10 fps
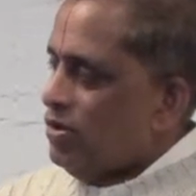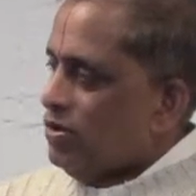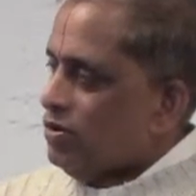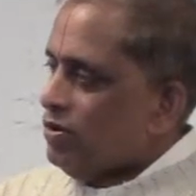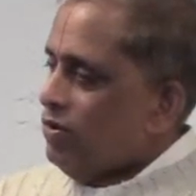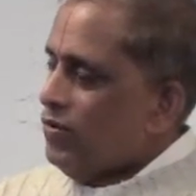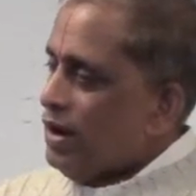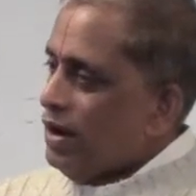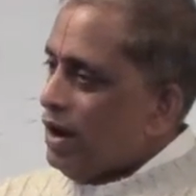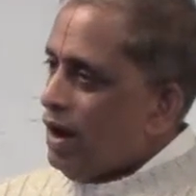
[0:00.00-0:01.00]
So
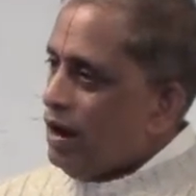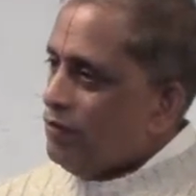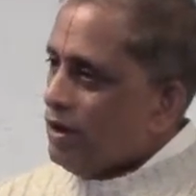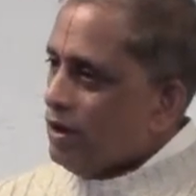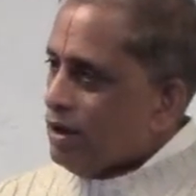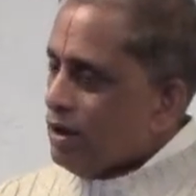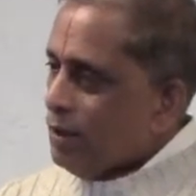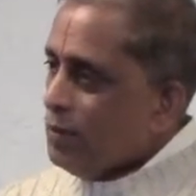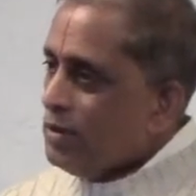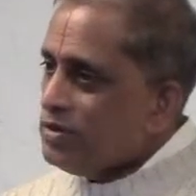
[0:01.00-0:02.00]
when after
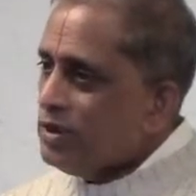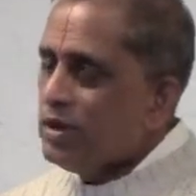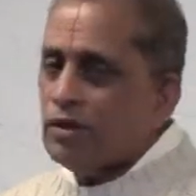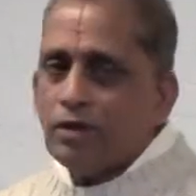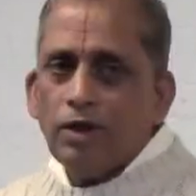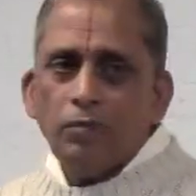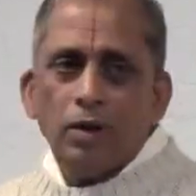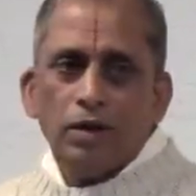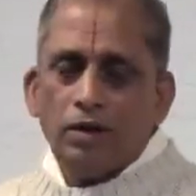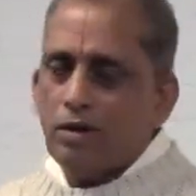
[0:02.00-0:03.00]
commencing the
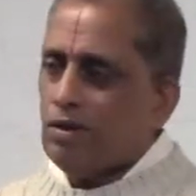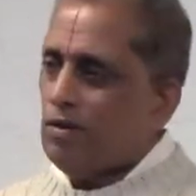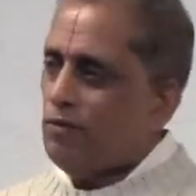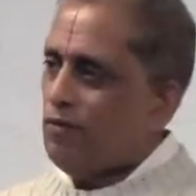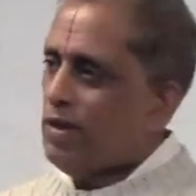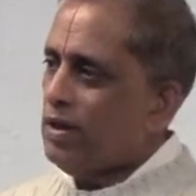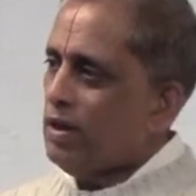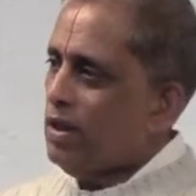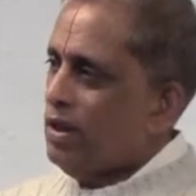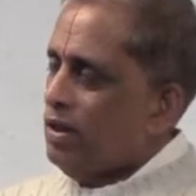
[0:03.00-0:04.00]
treatment, when
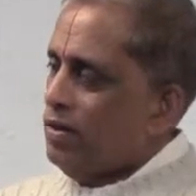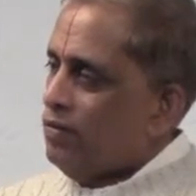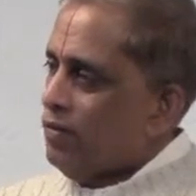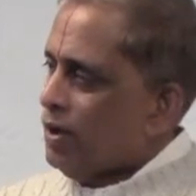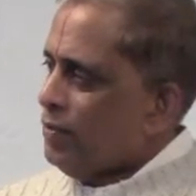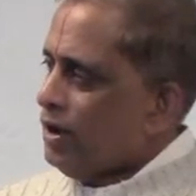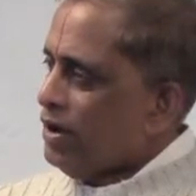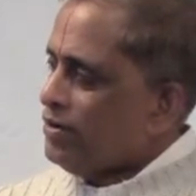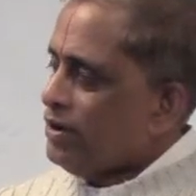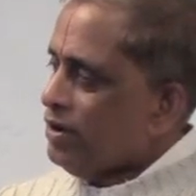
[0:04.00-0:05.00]

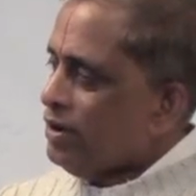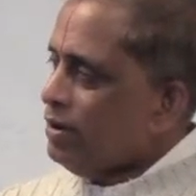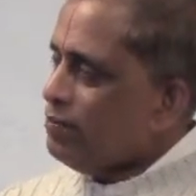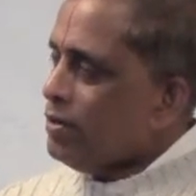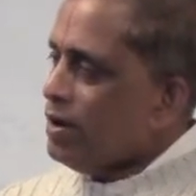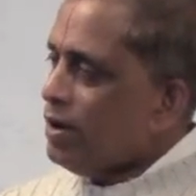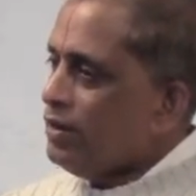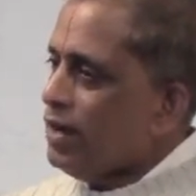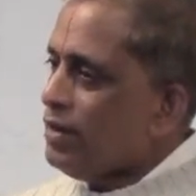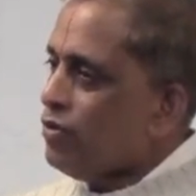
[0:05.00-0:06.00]
formication reappeared,
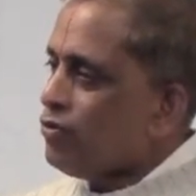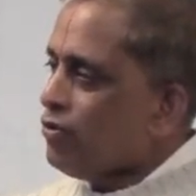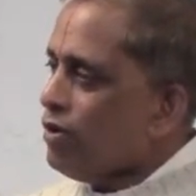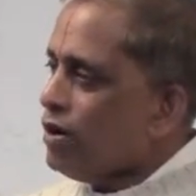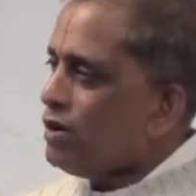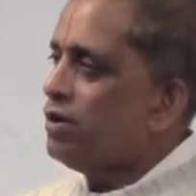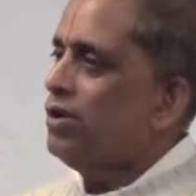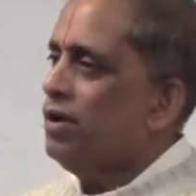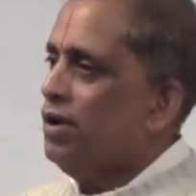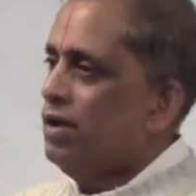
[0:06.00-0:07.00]
then you should not
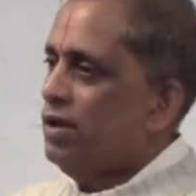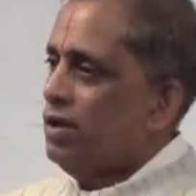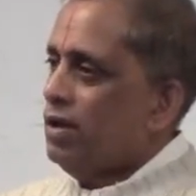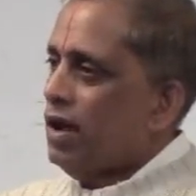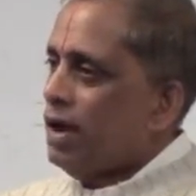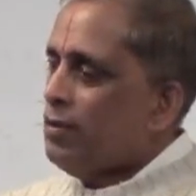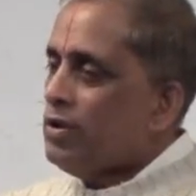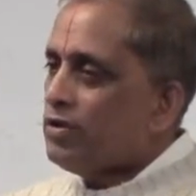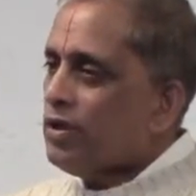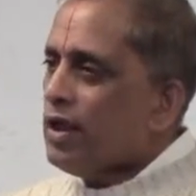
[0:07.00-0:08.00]

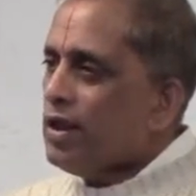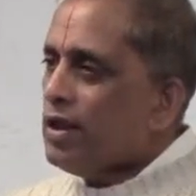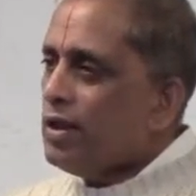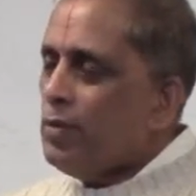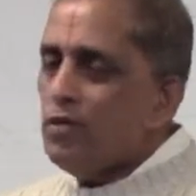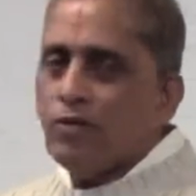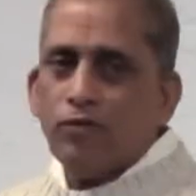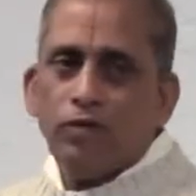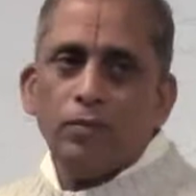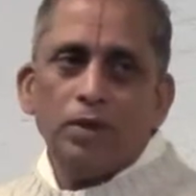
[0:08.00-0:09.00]
administer any remedy for
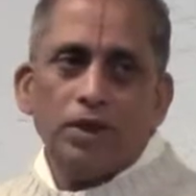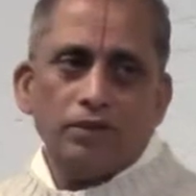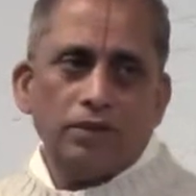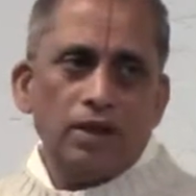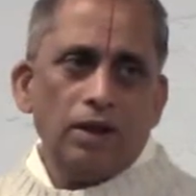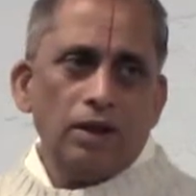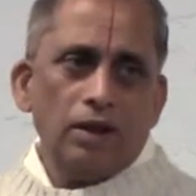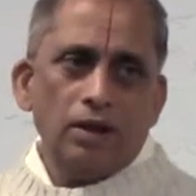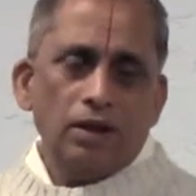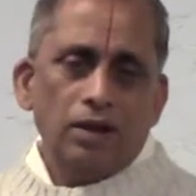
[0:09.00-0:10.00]
formication. Then
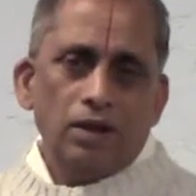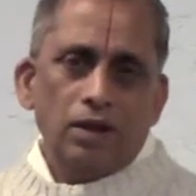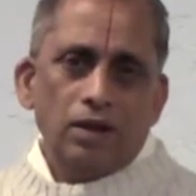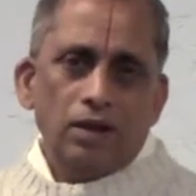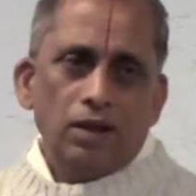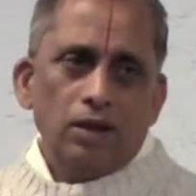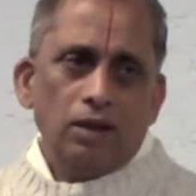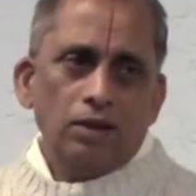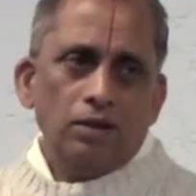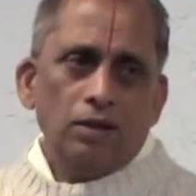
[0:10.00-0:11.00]

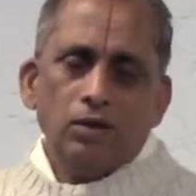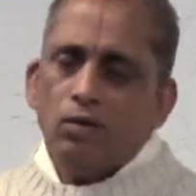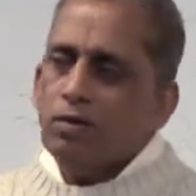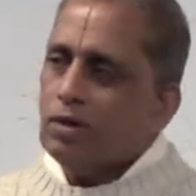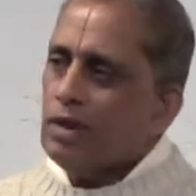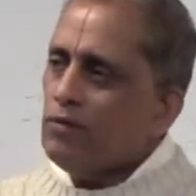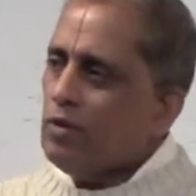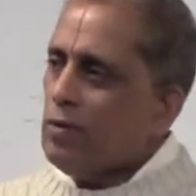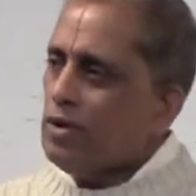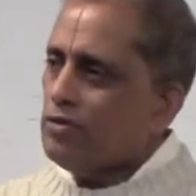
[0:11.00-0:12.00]
the whole thing
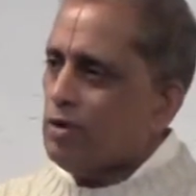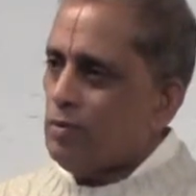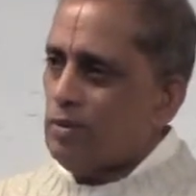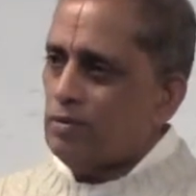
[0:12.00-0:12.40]
will be disturbed.